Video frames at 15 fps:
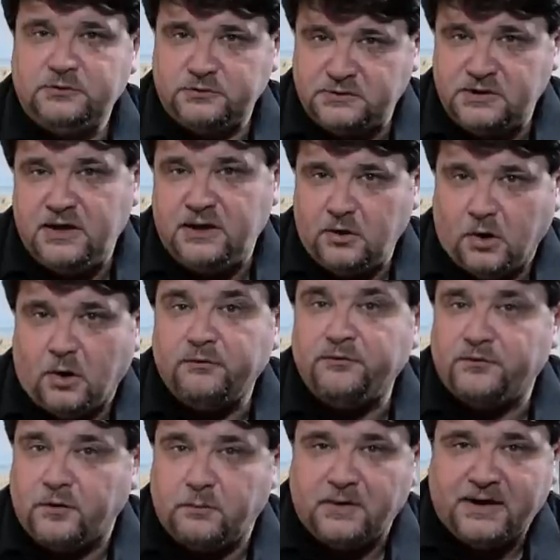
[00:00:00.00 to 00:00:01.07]
to take off
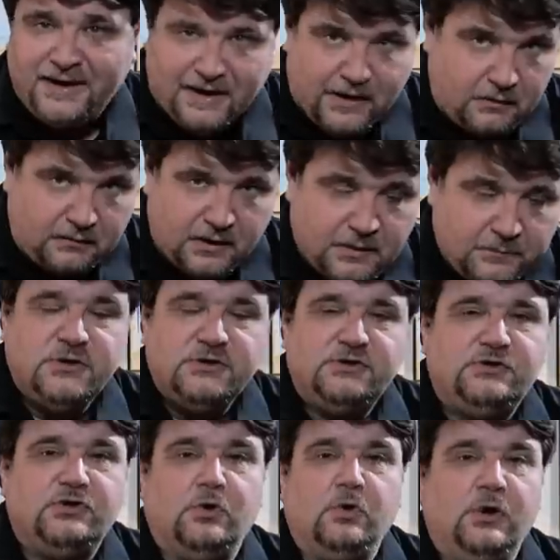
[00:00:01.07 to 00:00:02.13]
from a carrier,
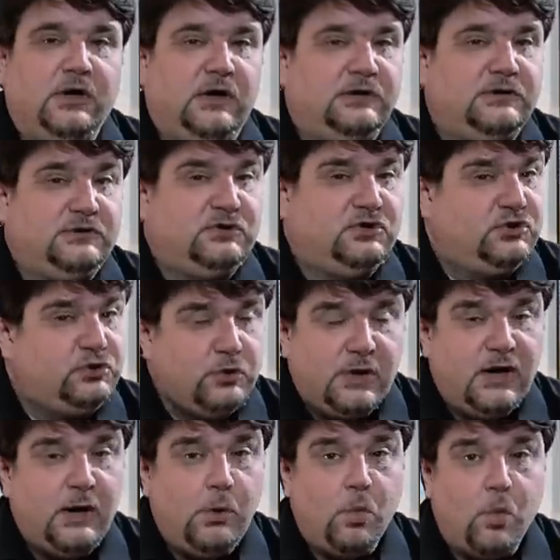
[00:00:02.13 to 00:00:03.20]
so it
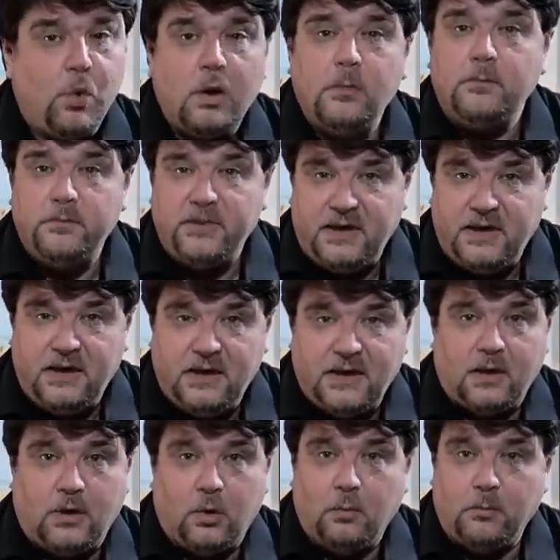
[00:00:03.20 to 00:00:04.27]
surely won't be
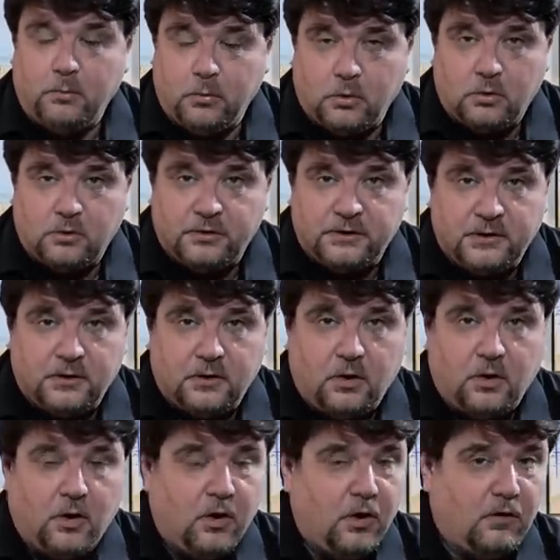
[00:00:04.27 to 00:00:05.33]
on board
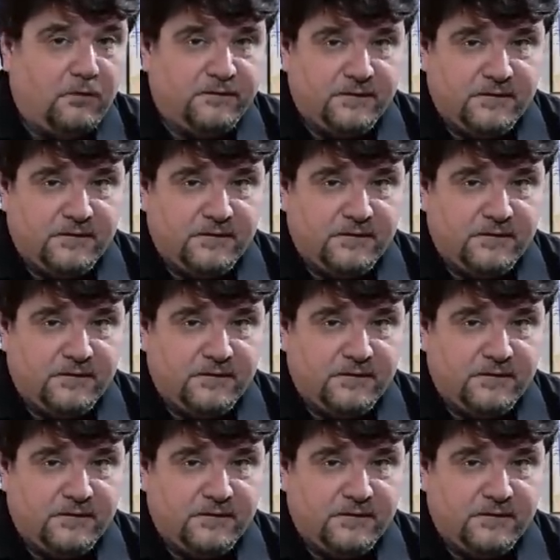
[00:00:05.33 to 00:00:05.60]
of